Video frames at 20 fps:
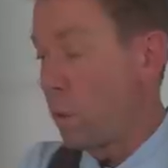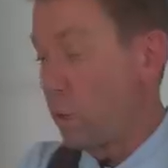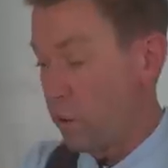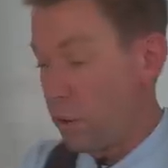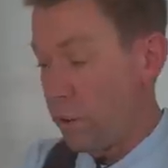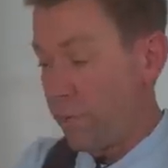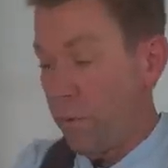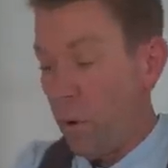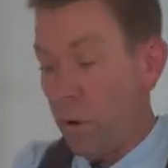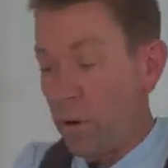
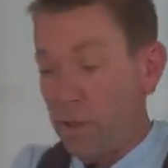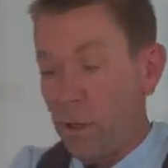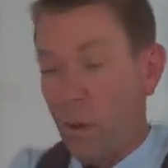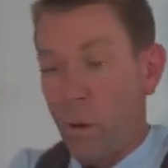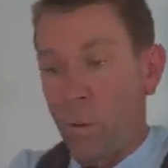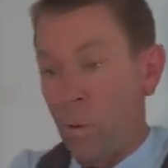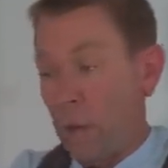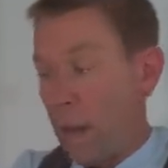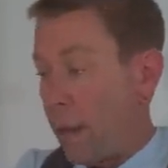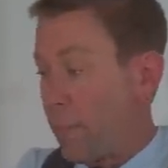Divide it
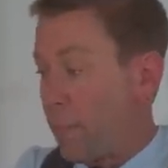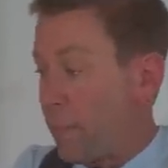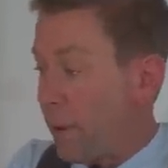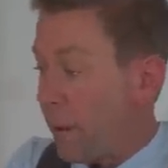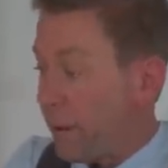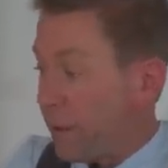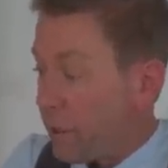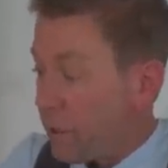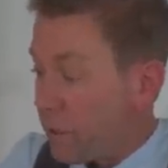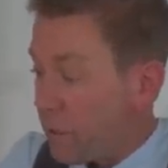all up,
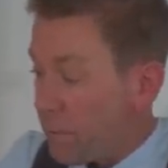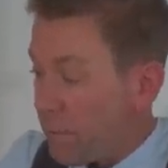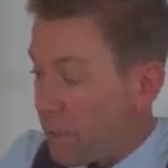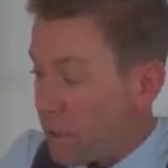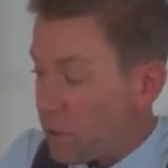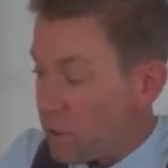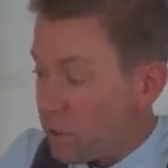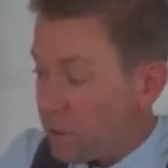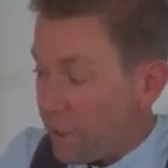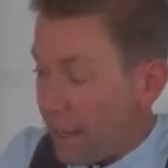and then you're going to
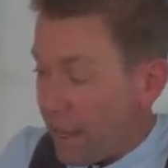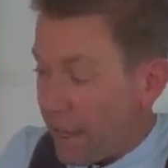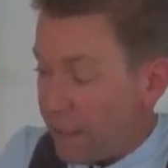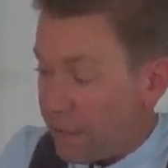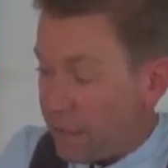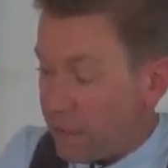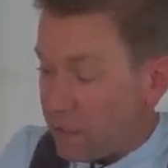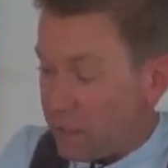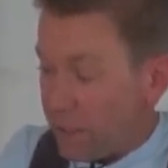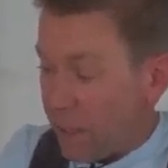measure down
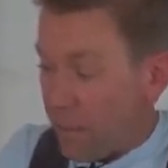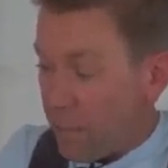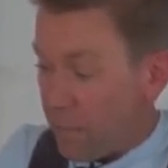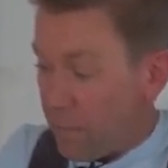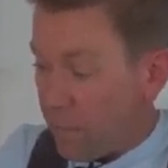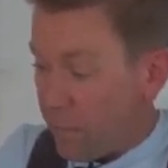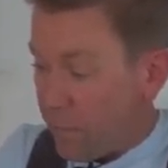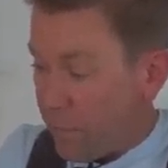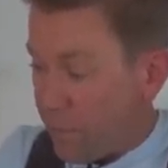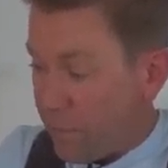this
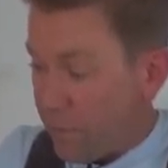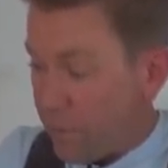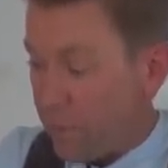length